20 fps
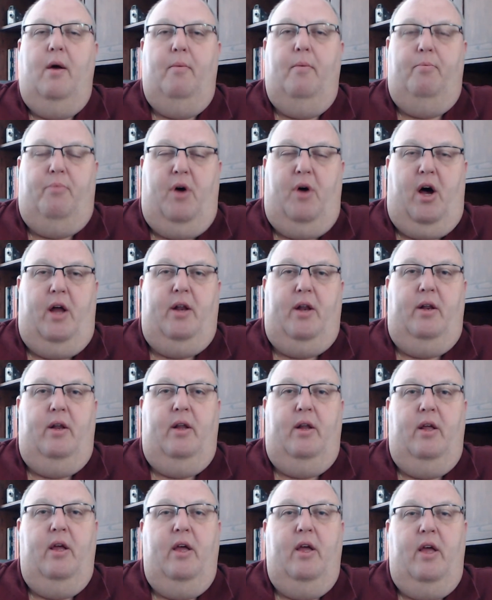But
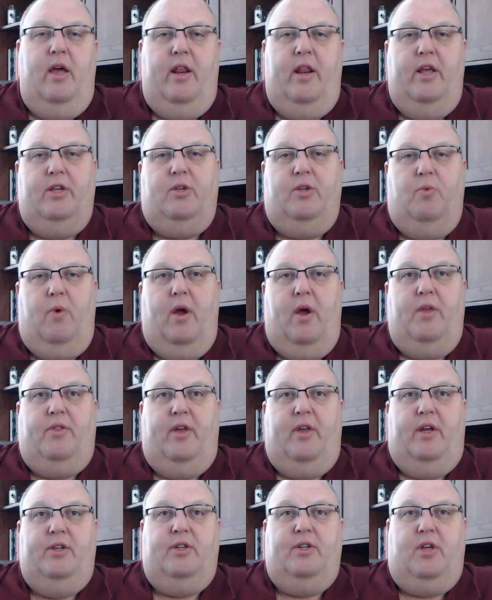it is the way
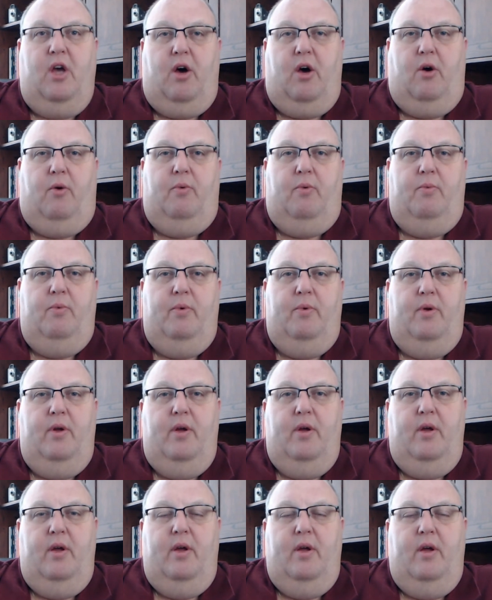things go,
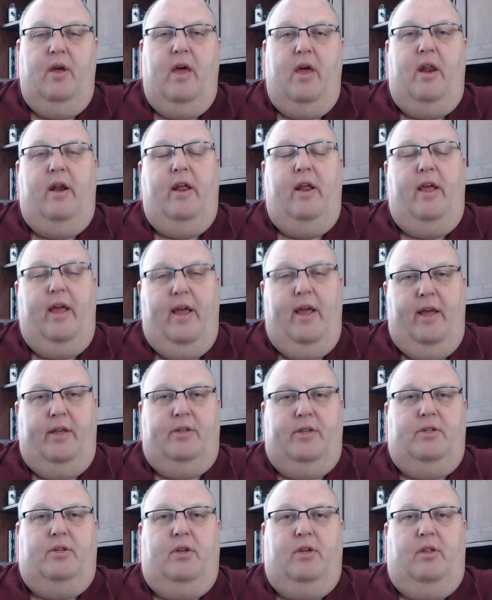and it
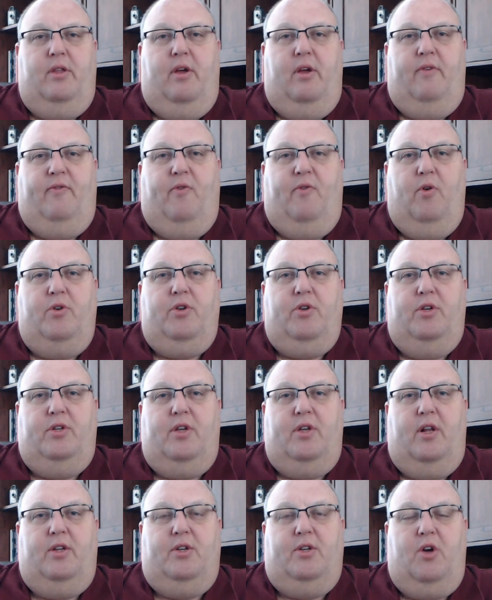is the unfortunate
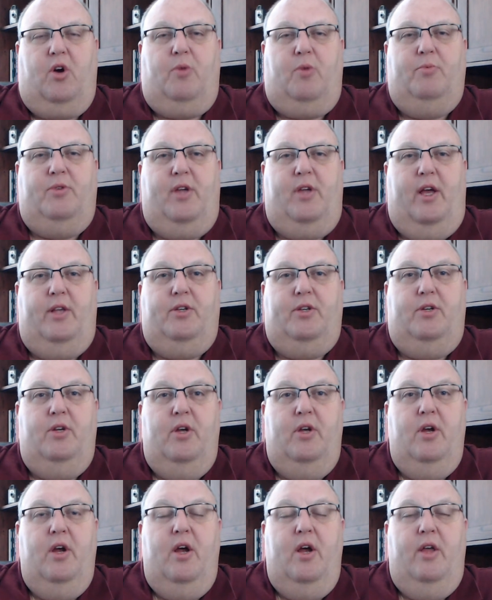set of circumstance
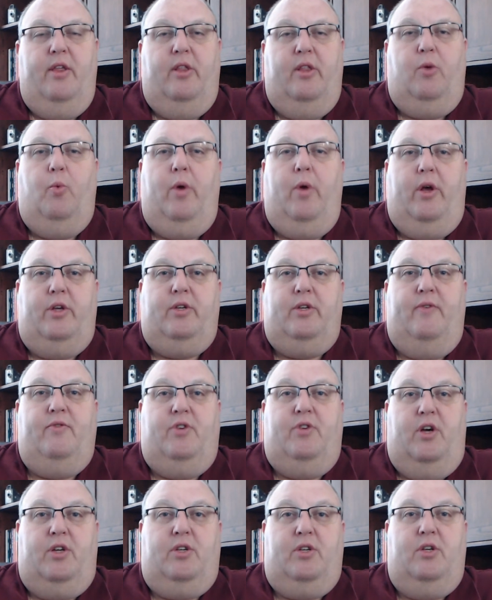that the wheels of
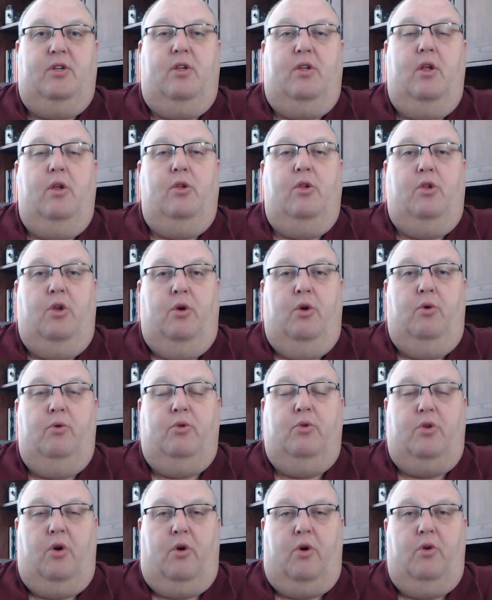justice do
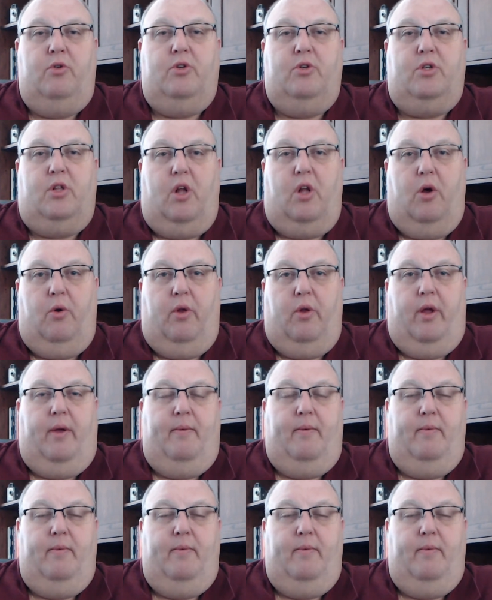turn slowly.